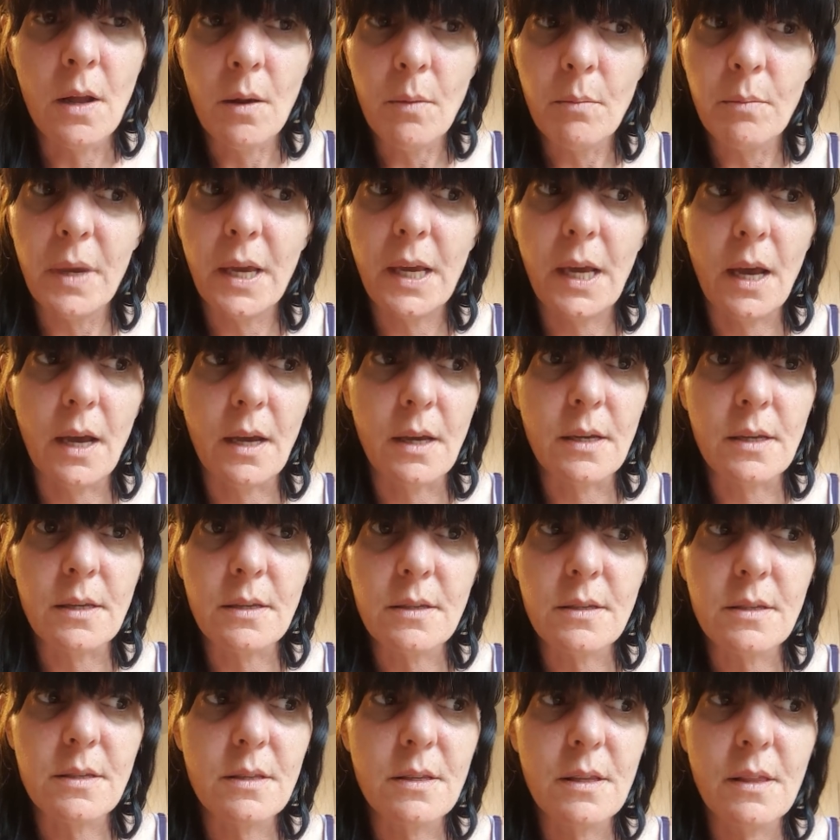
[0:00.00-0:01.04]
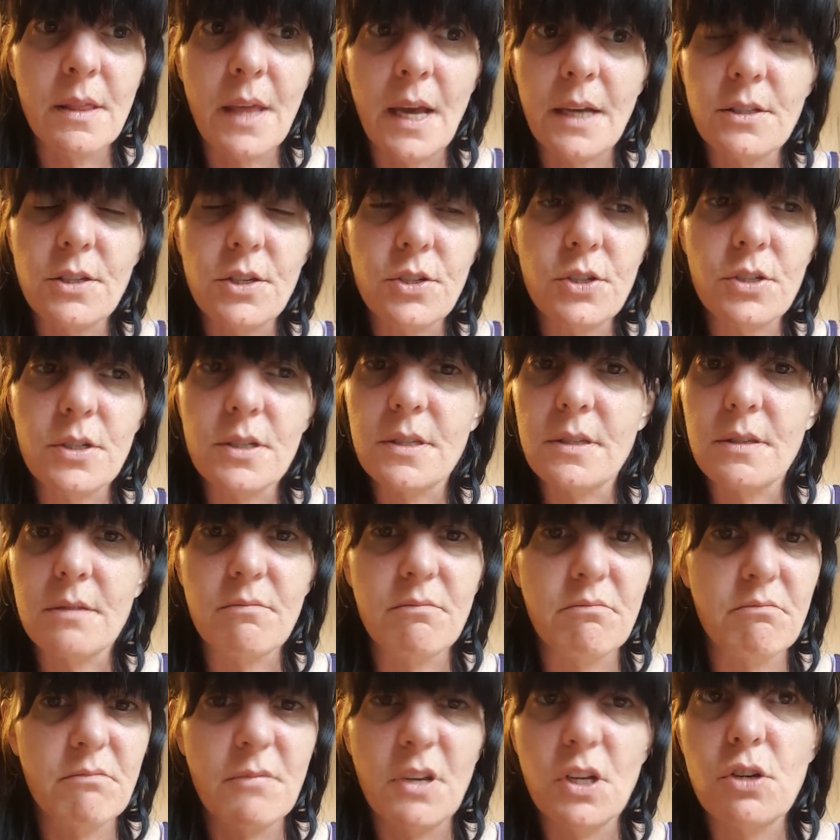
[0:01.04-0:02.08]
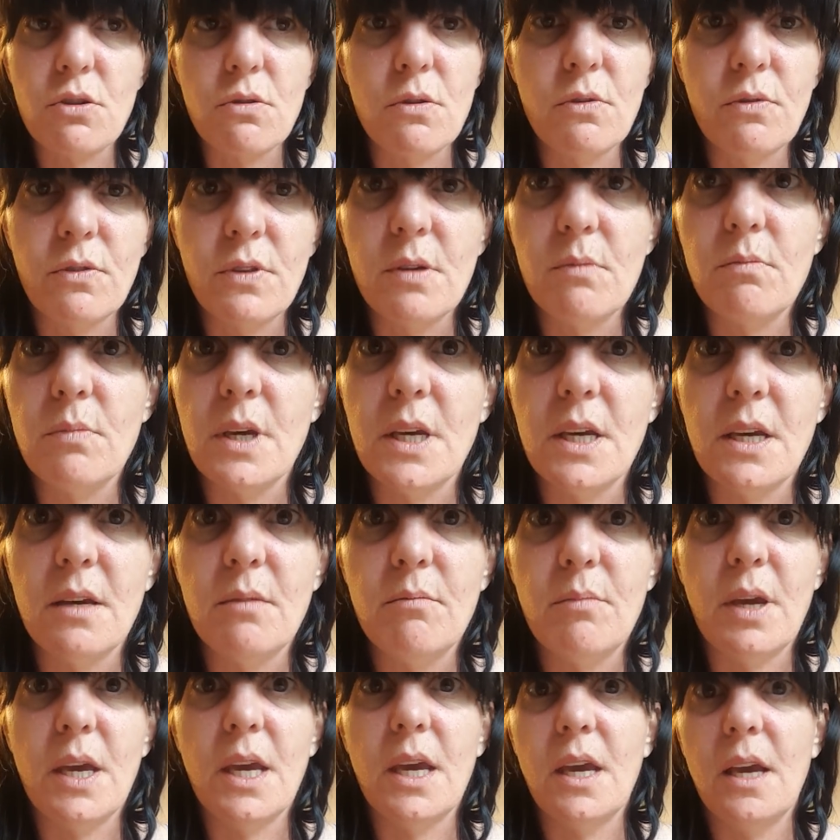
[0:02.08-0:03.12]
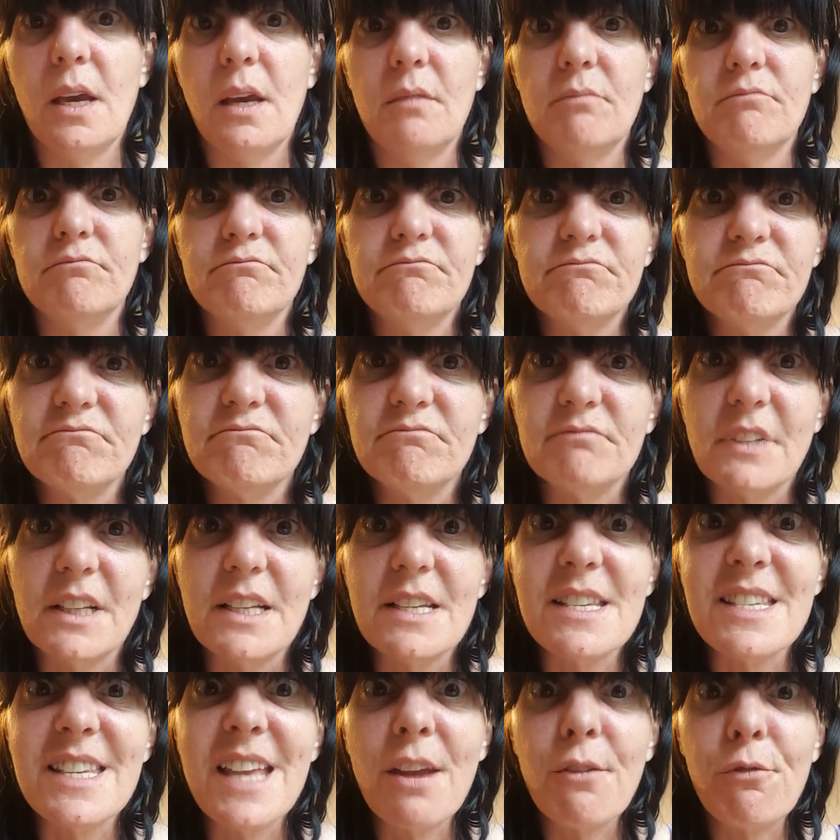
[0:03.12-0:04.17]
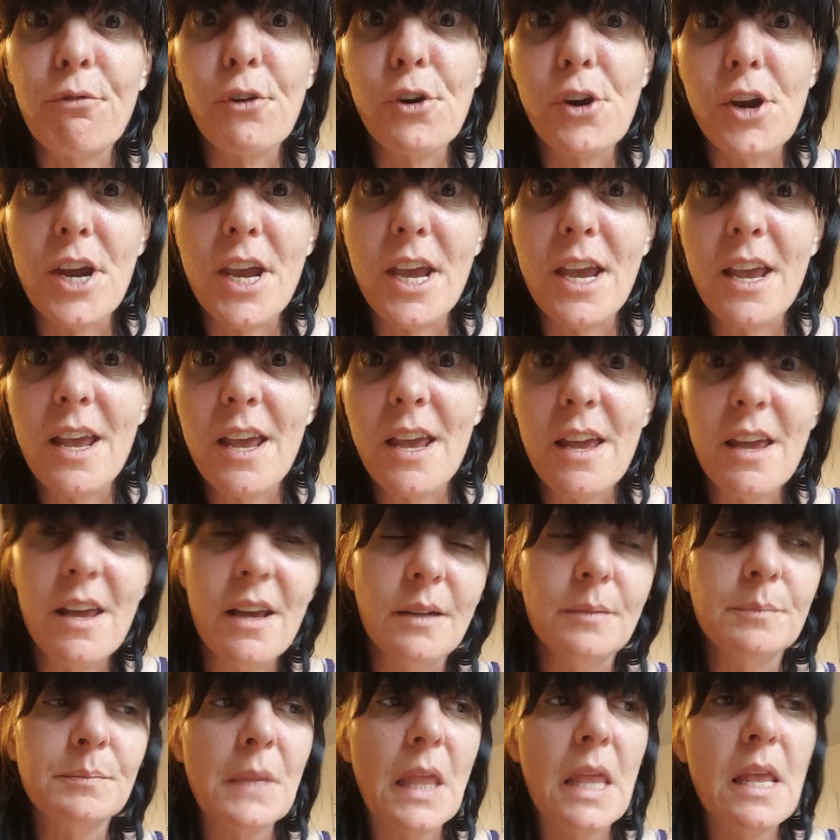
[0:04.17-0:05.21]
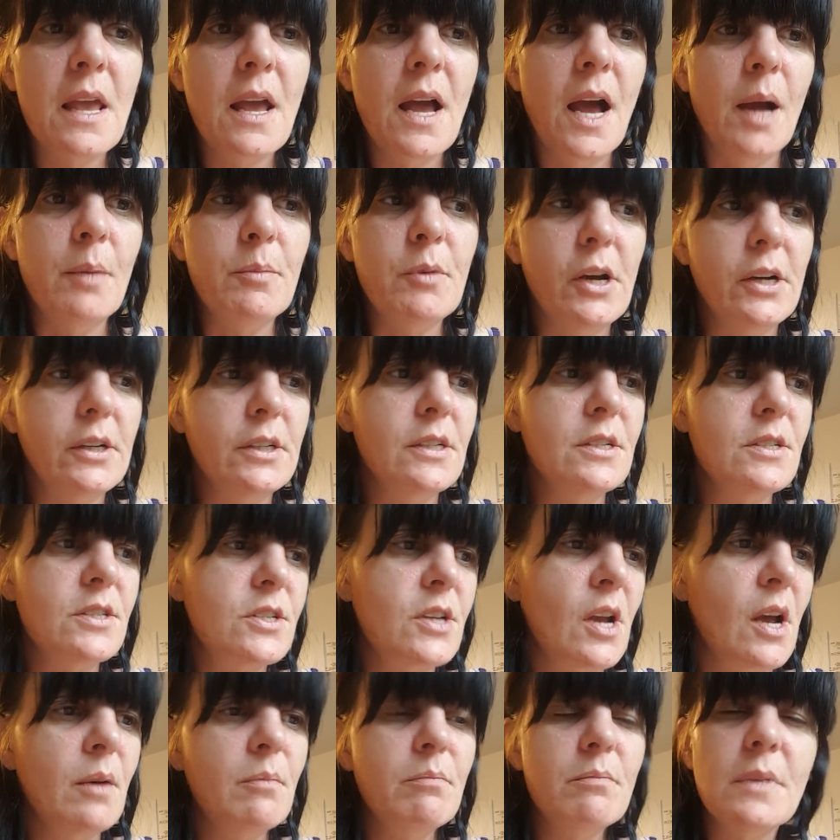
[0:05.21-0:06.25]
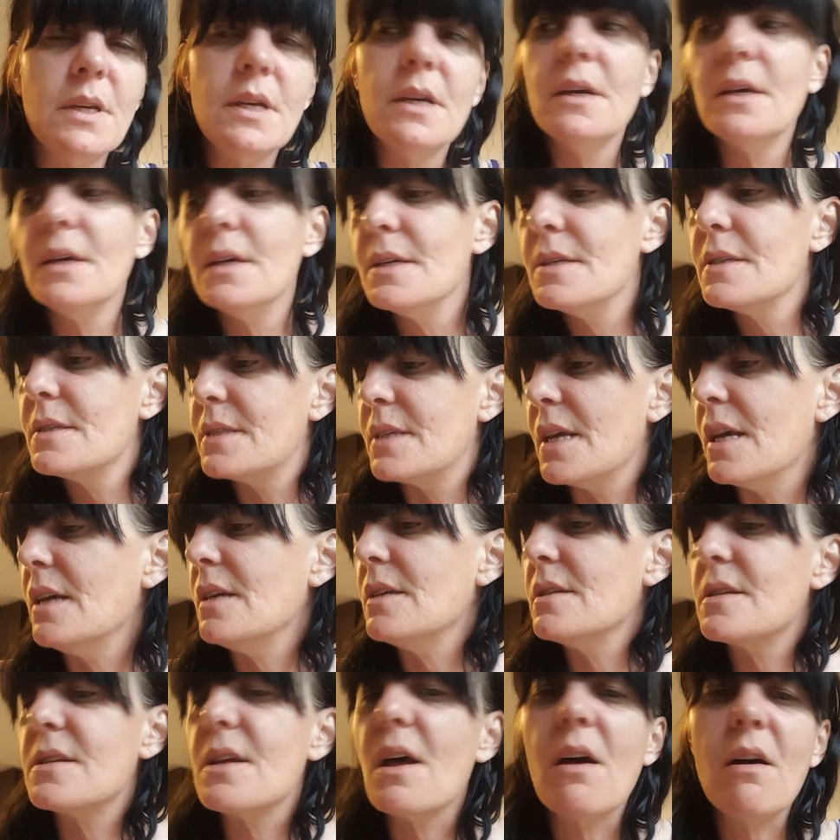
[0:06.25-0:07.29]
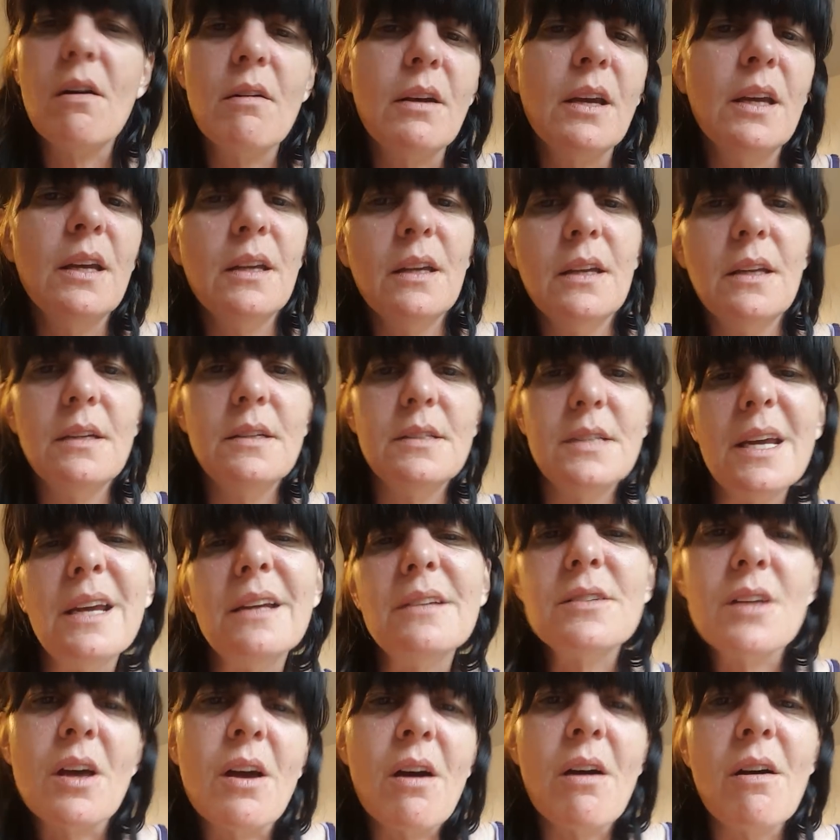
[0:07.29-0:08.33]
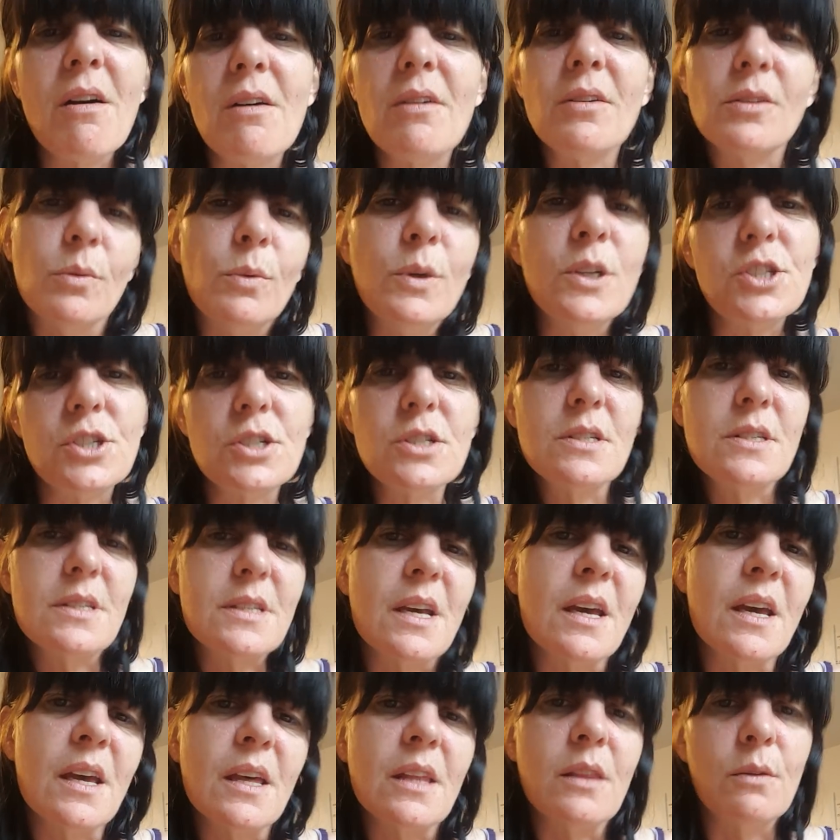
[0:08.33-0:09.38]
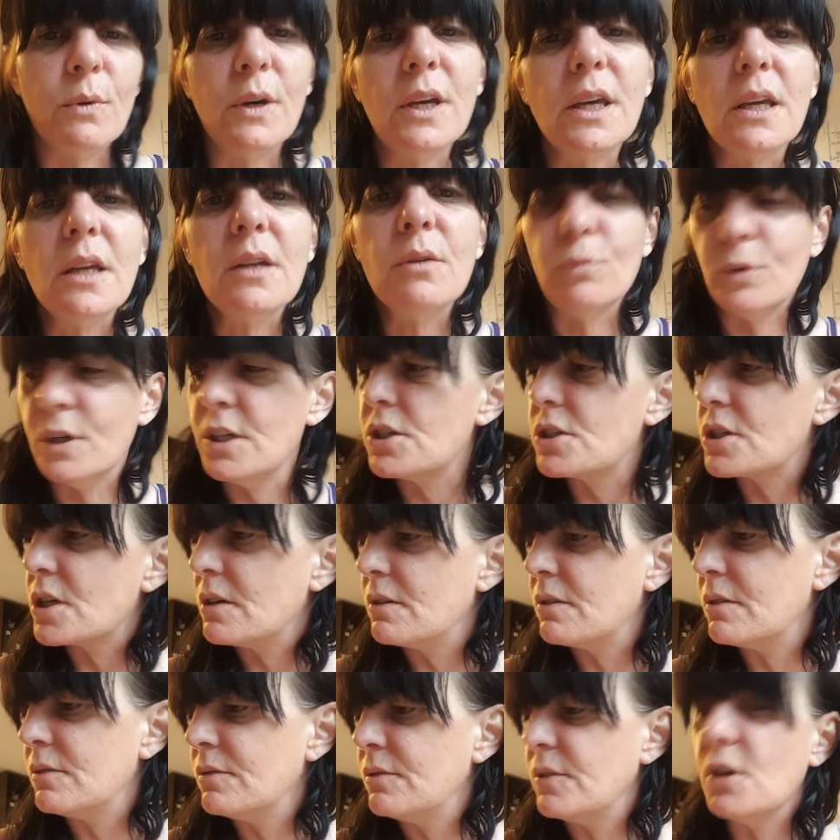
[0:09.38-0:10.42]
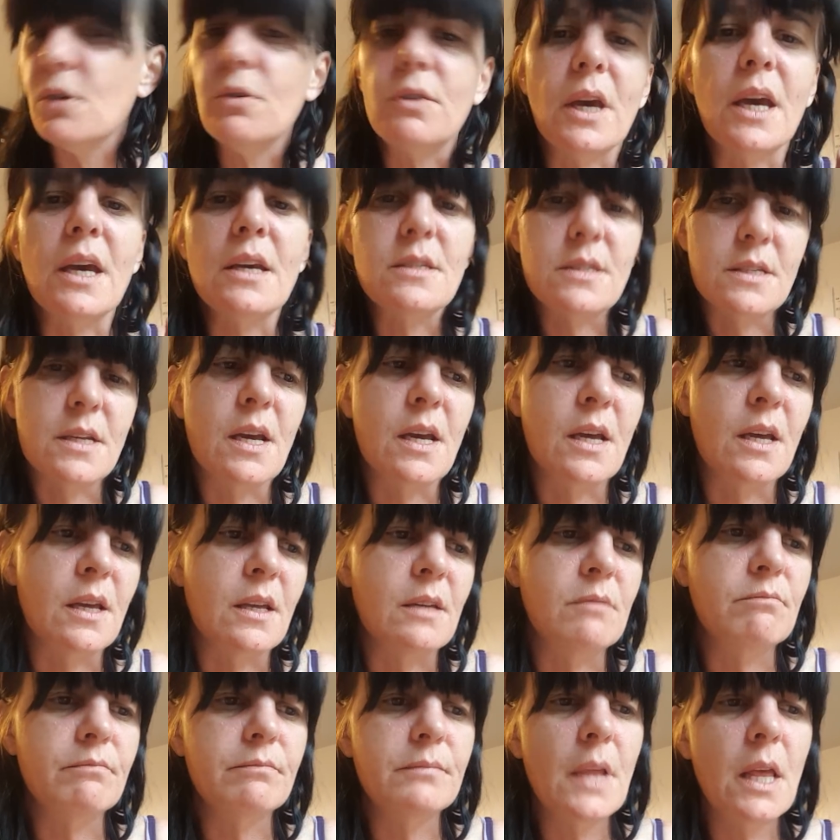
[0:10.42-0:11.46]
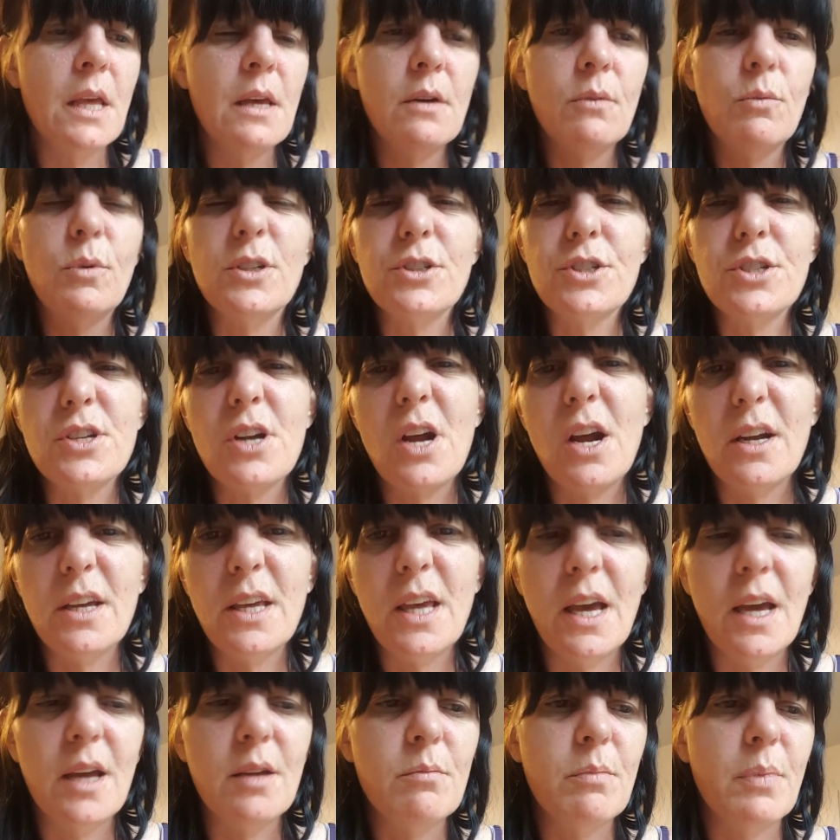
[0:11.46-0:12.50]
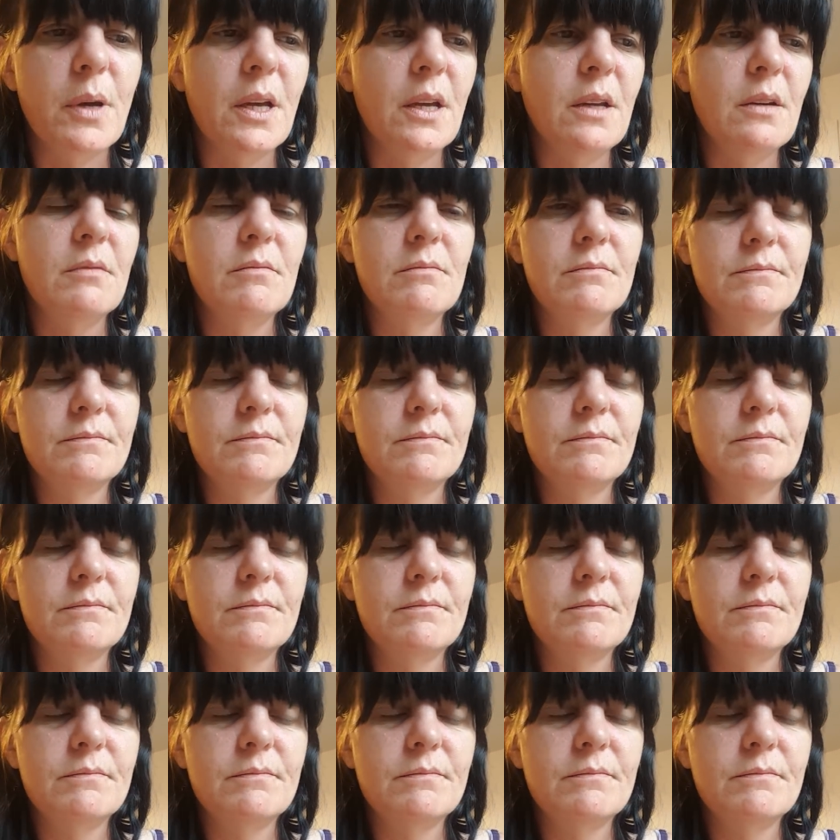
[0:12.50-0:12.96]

because that's just the truth in me being set free. I'm not going to stop sing-songing, ding-dong, the witch is dead, the wicked witch of UK's dead. Well, she's not yet, but